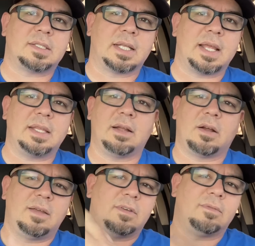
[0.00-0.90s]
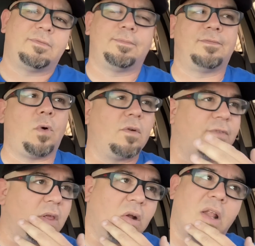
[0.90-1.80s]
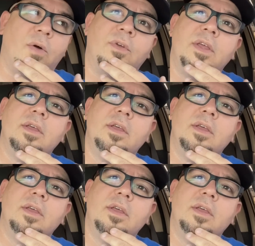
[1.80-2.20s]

and I think they're even further along